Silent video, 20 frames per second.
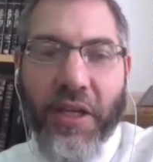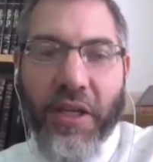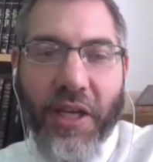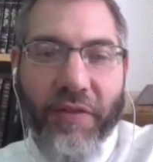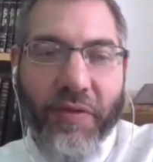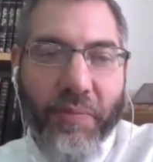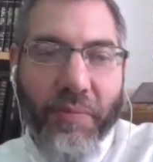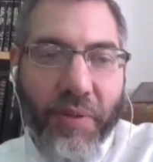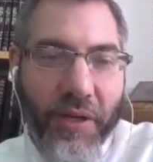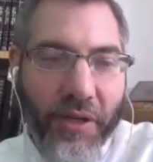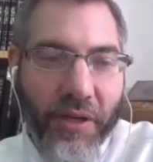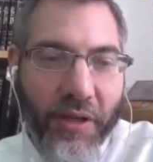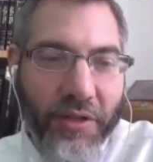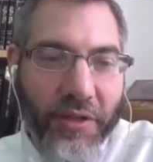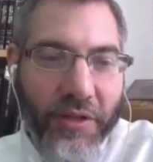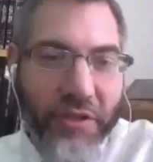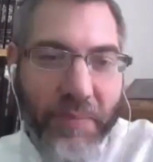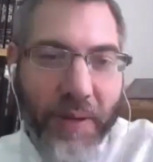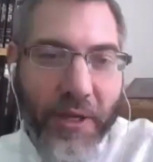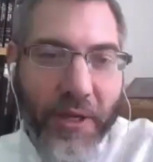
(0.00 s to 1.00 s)
Even
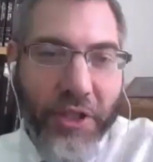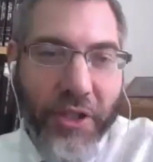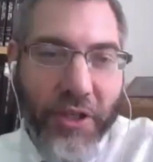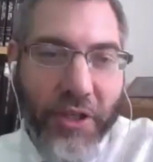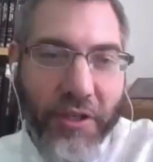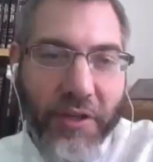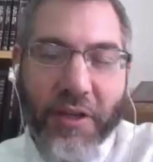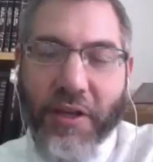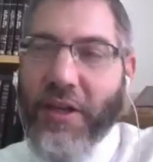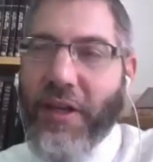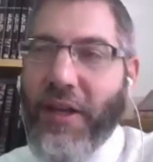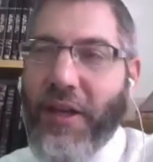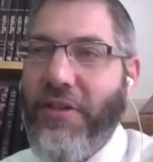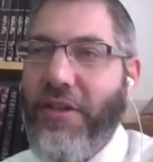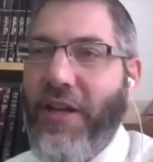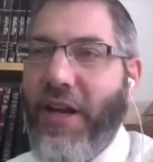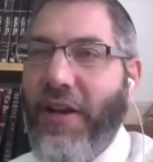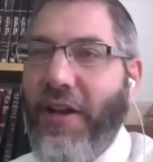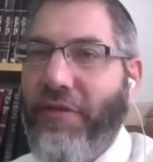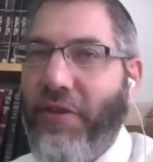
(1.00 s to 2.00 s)
Pinchas is mentioned as
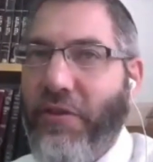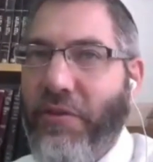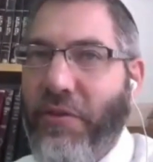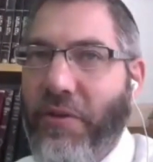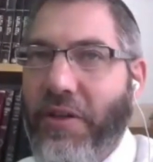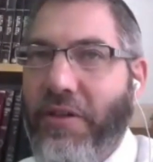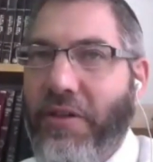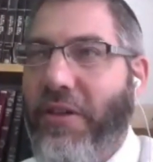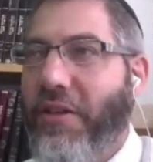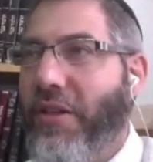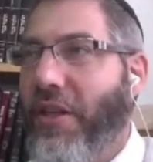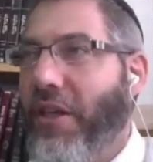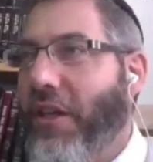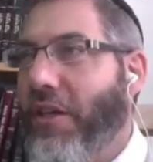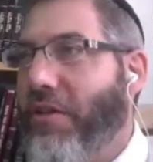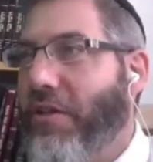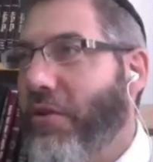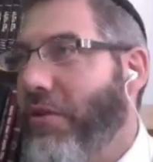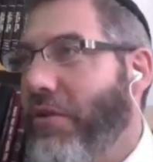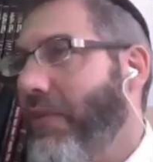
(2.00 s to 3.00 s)
an afterthought. It says they
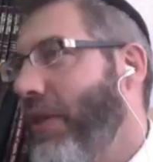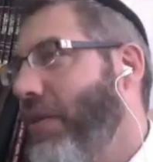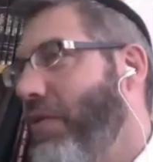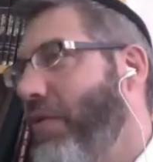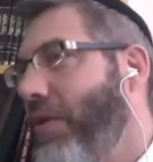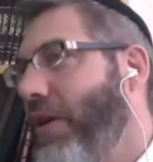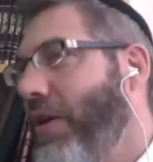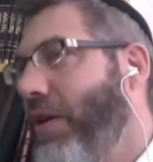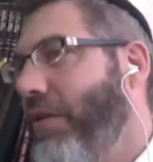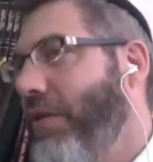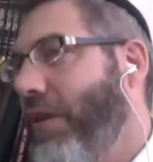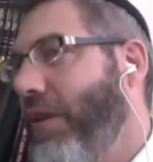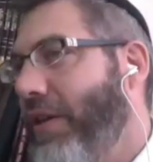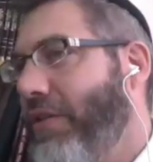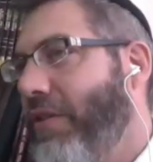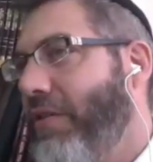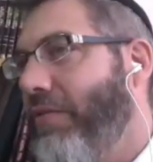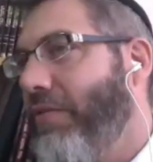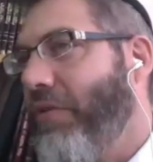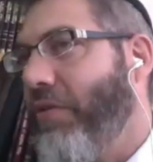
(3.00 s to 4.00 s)
consulted the Kohen Gadol,
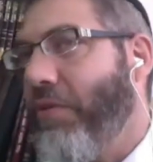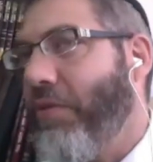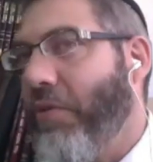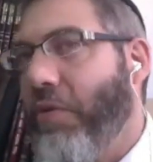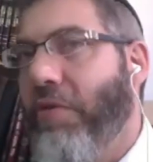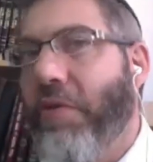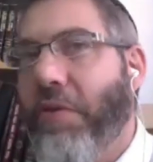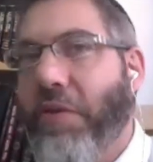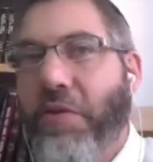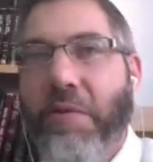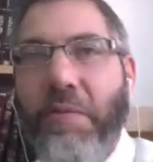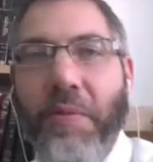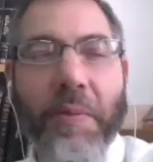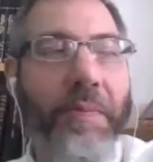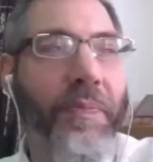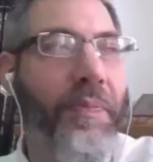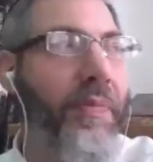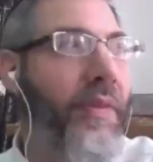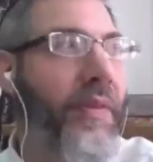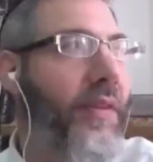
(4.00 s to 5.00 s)
asked him for
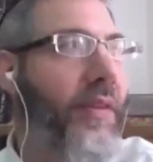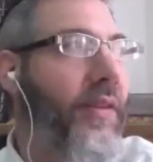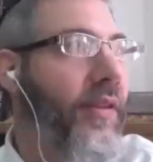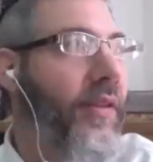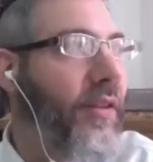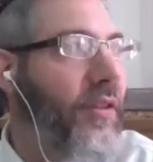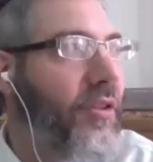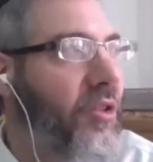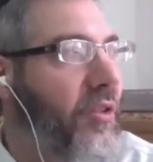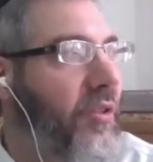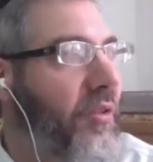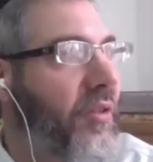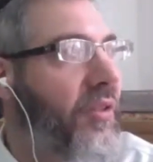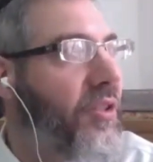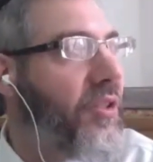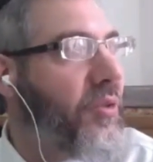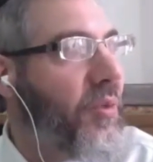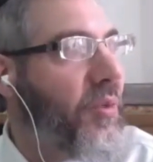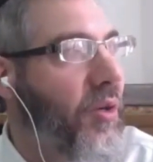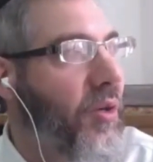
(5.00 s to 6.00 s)
Uvnetuvim, should
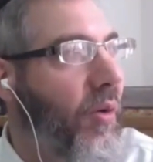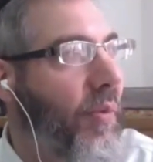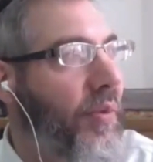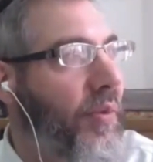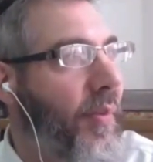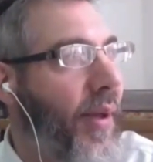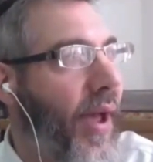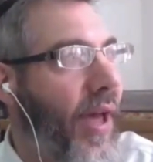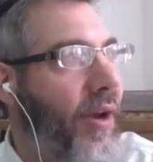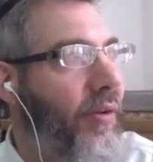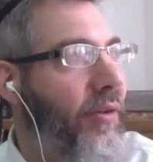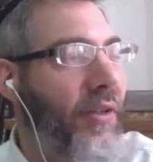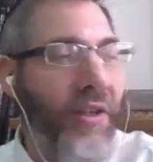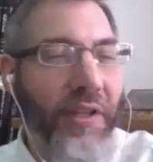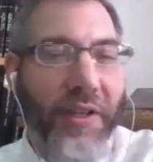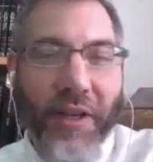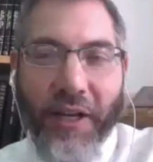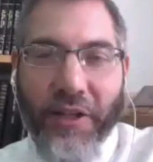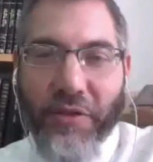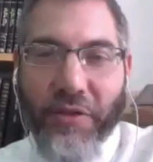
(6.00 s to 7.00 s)
we go up to battle?
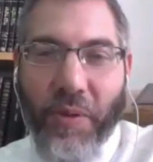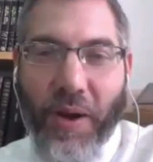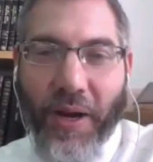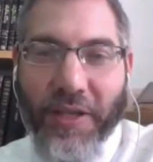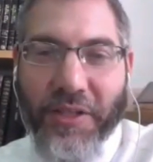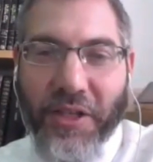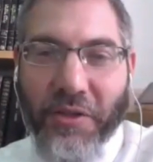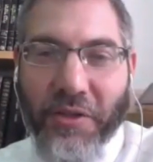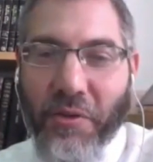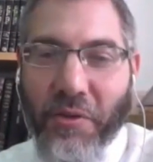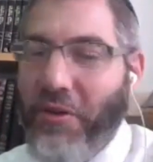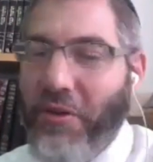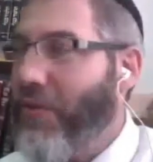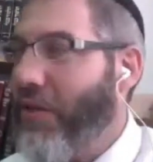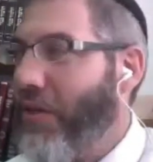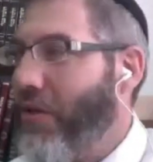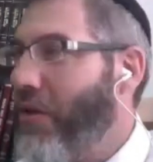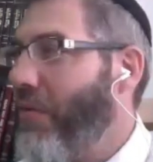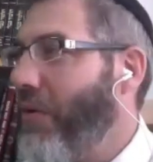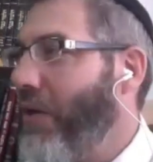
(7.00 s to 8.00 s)
And twice he told them
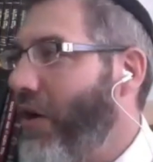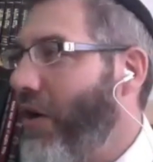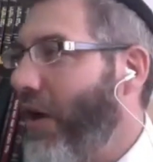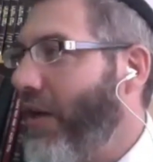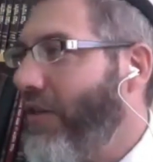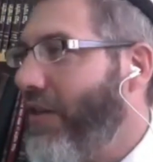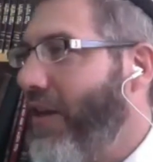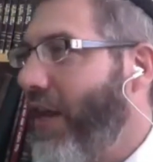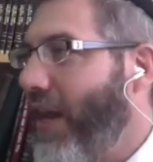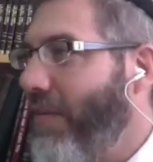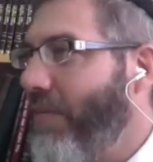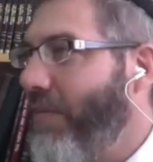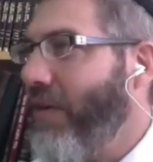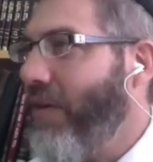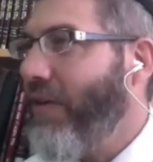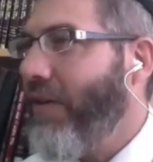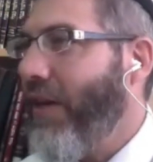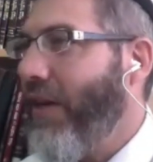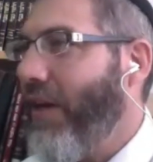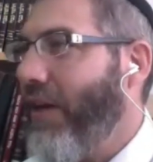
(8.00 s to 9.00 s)
to go in God's name,
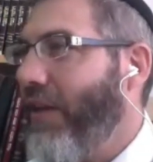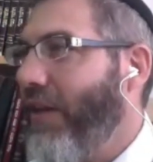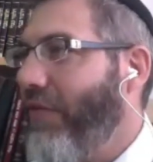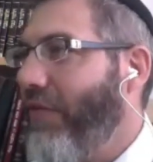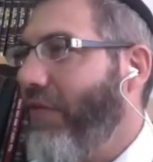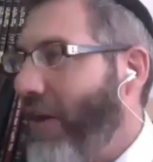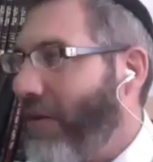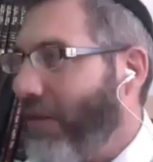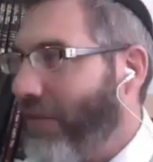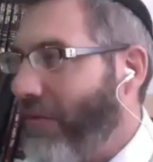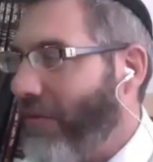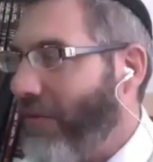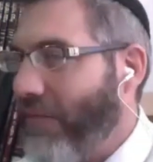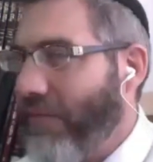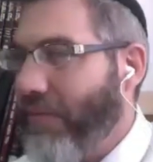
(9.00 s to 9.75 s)
and they failed.